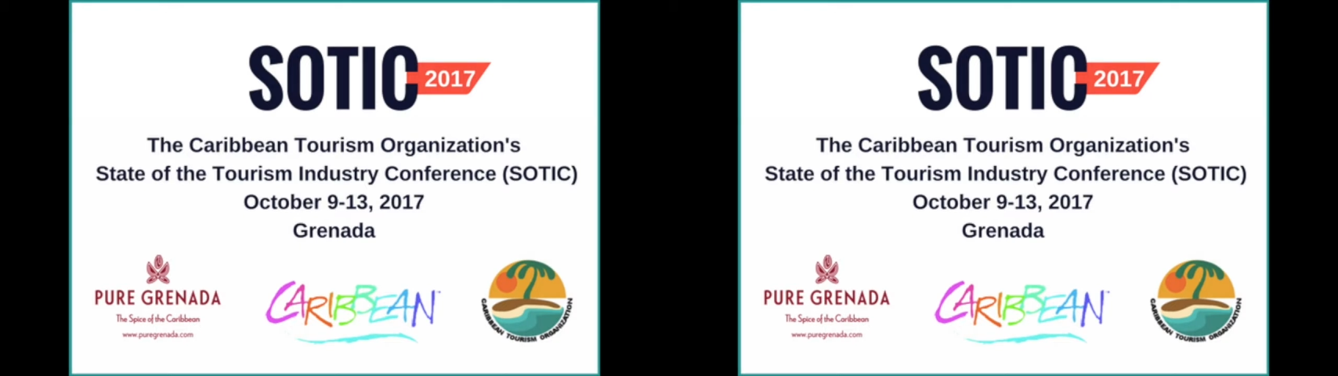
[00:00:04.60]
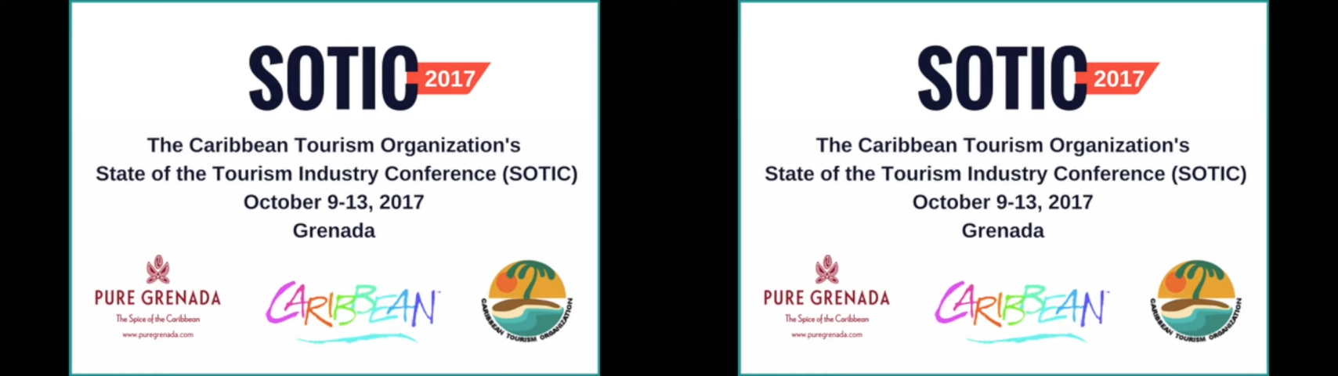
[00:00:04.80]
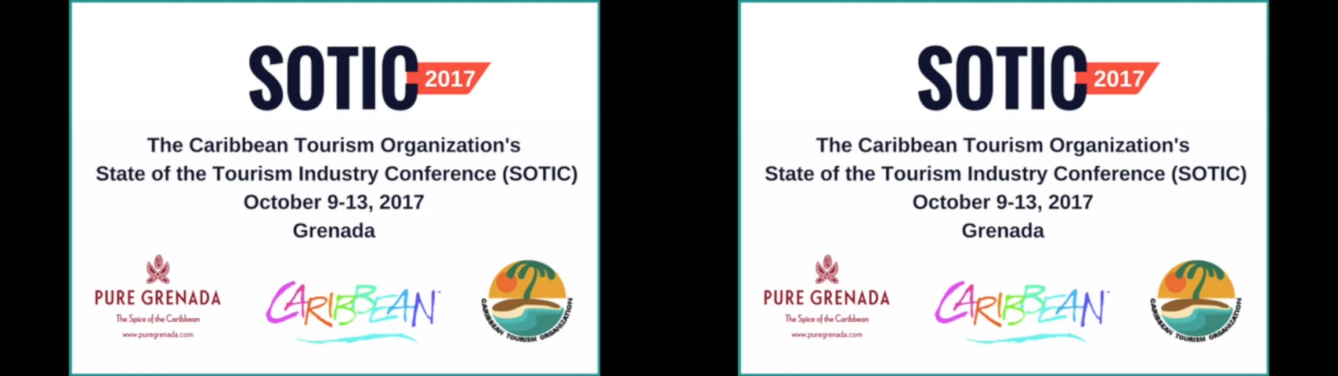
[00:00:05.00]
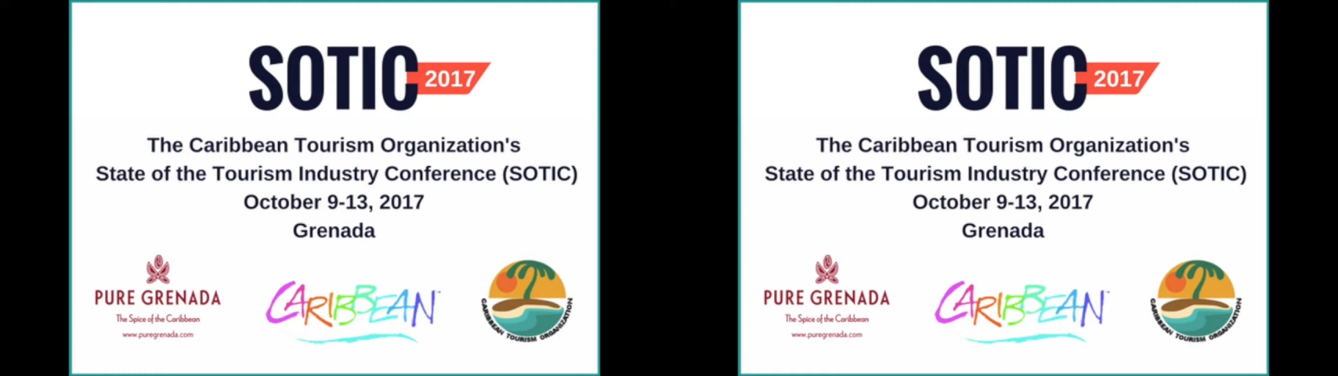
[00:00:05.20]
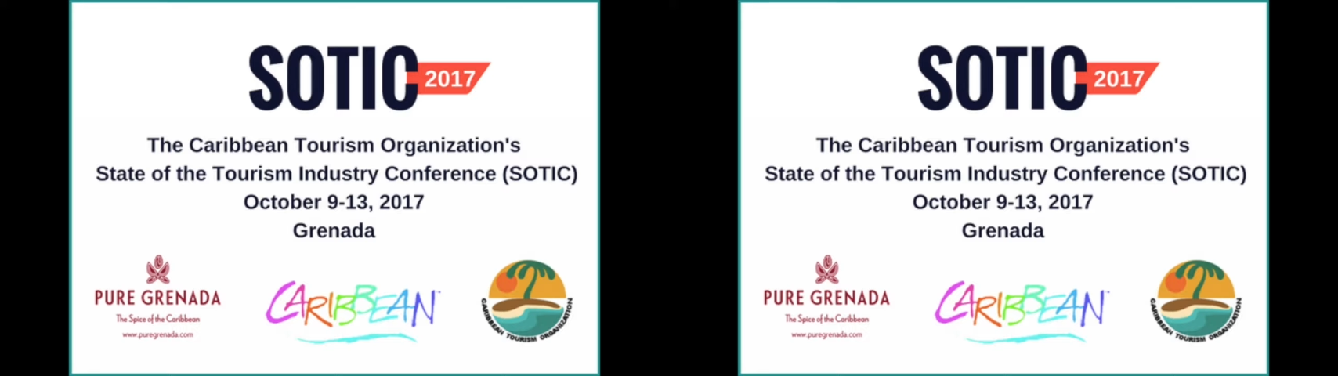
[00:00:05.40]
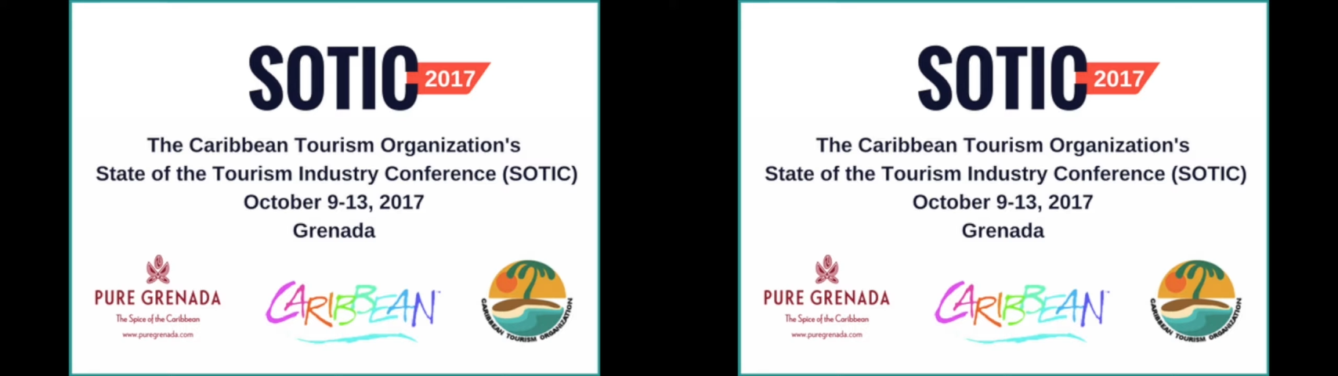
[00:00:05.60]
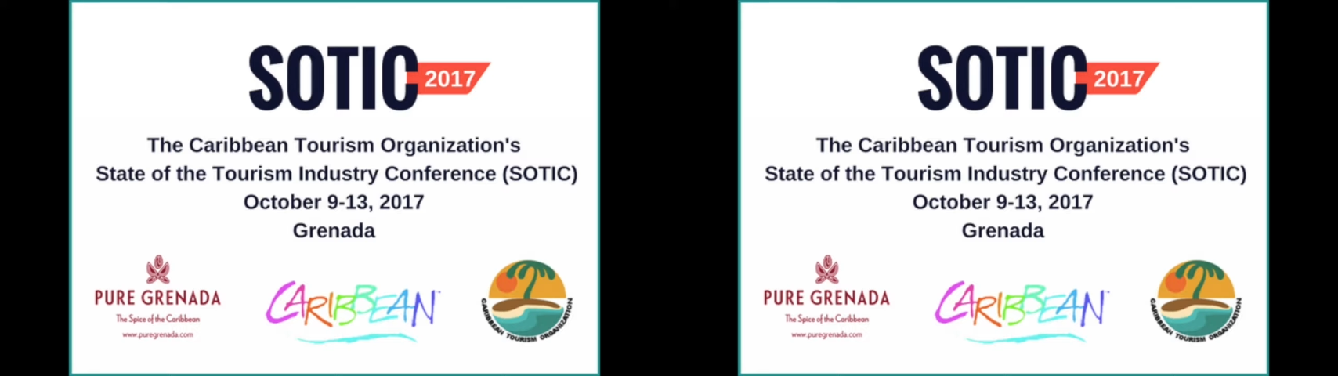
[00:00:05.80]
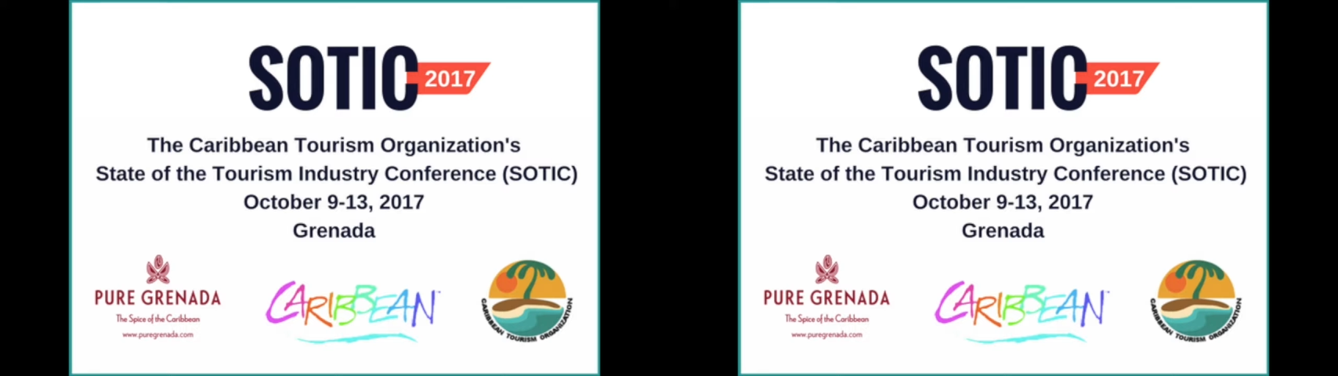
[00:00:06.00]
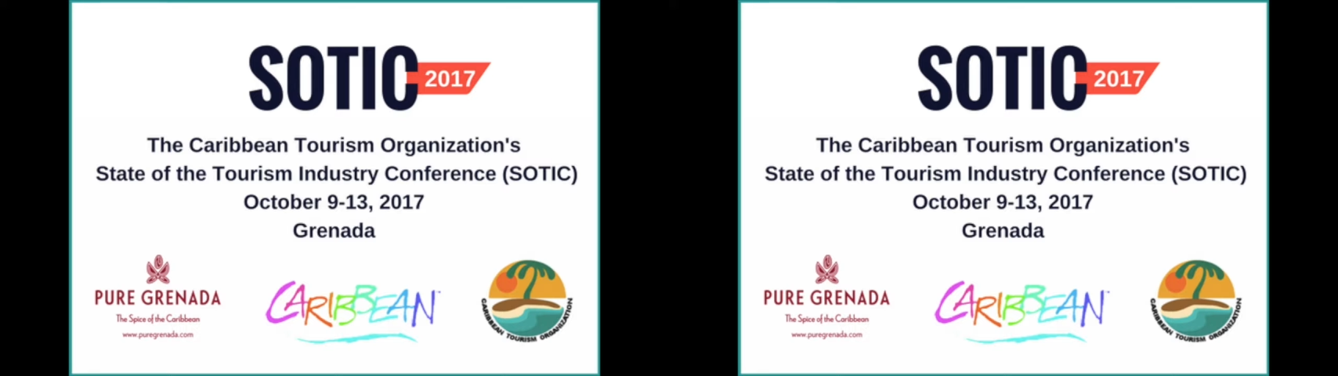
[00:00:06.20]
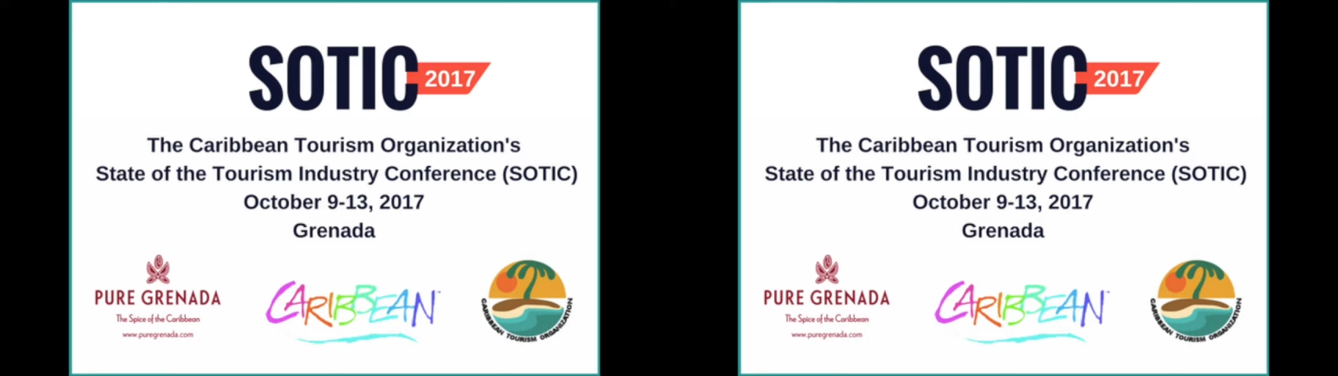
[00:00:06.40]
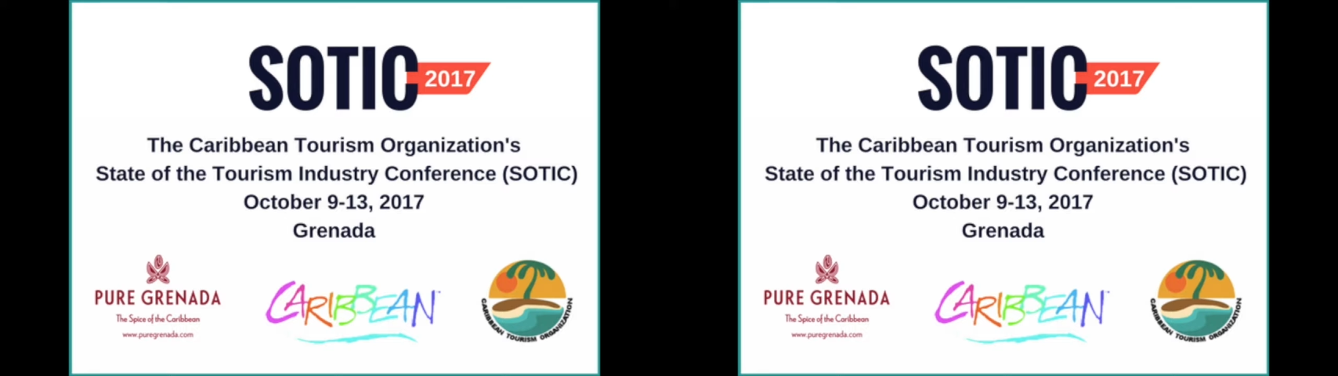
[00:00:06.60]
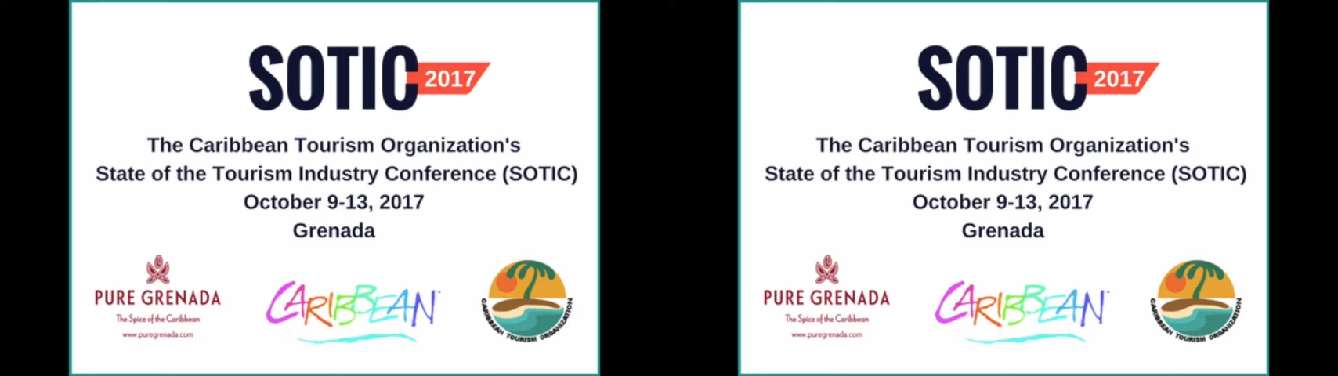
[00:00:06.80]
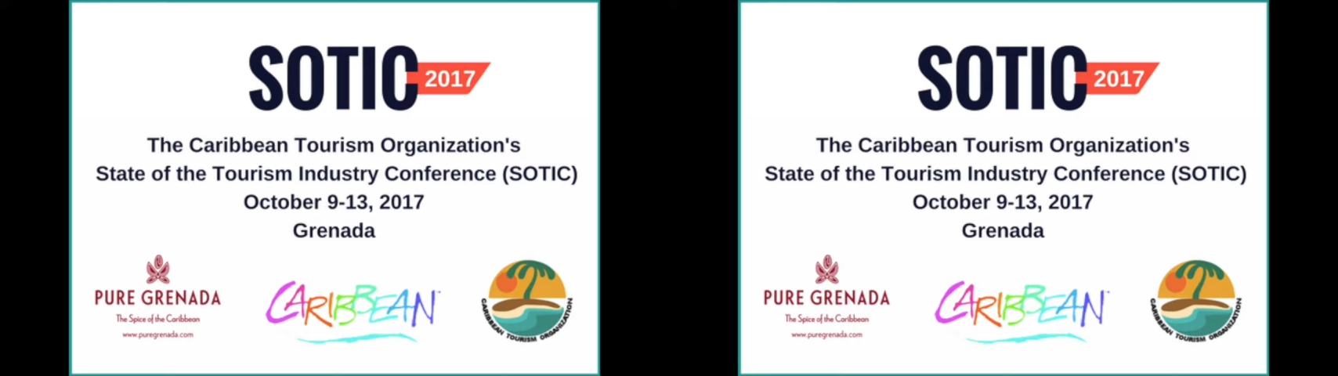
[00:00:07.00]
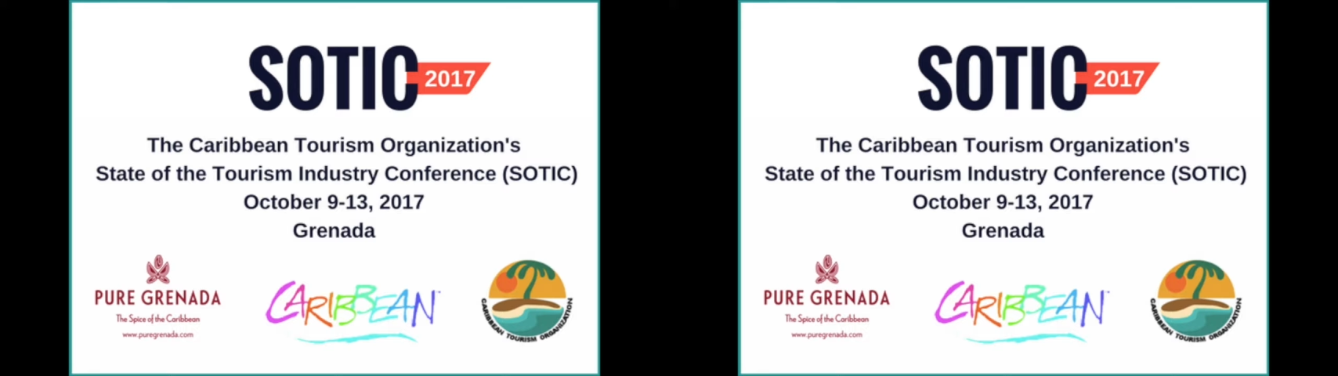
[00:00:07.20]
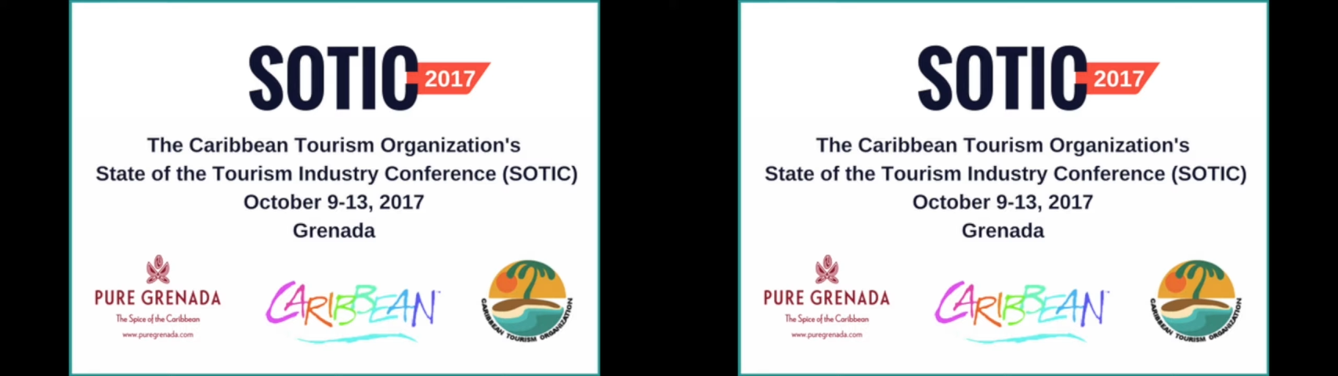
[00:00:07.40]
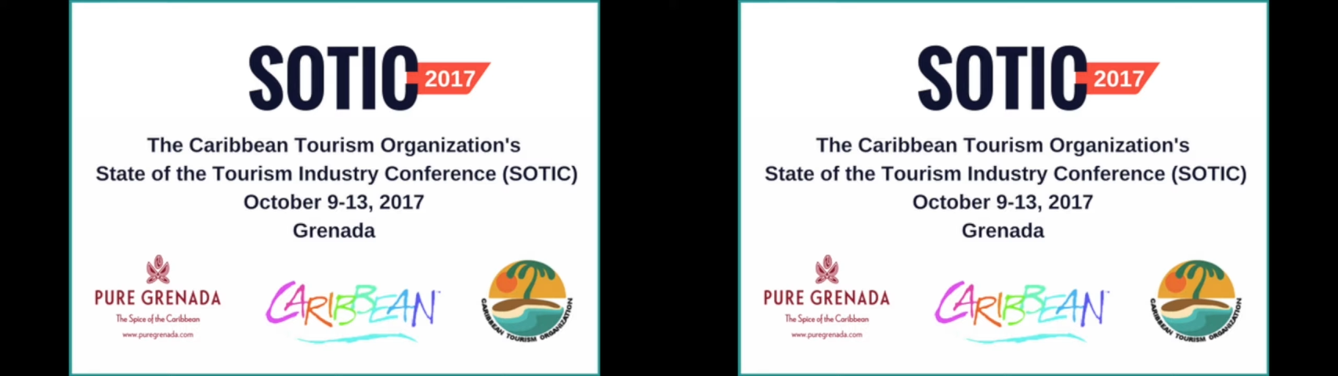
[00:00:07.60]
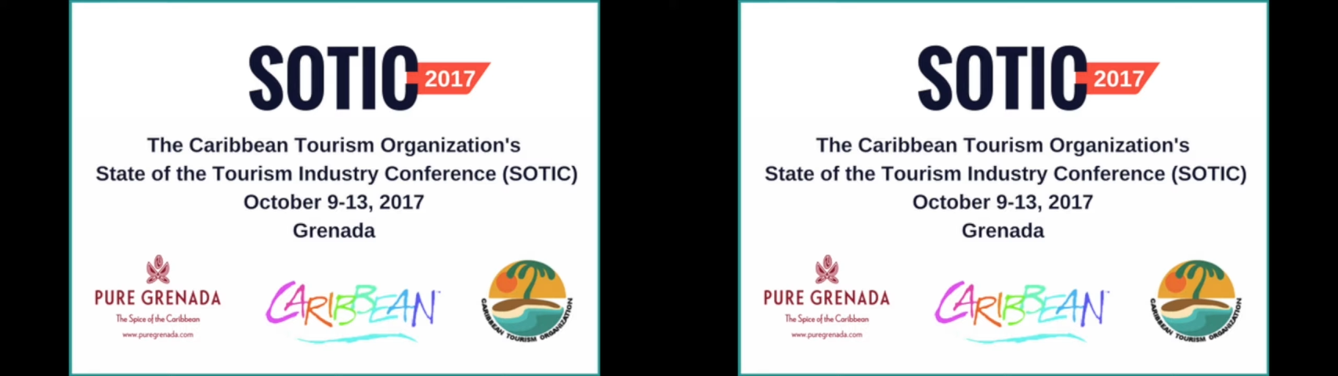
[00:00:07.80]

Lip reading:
[unreadable: no face in view]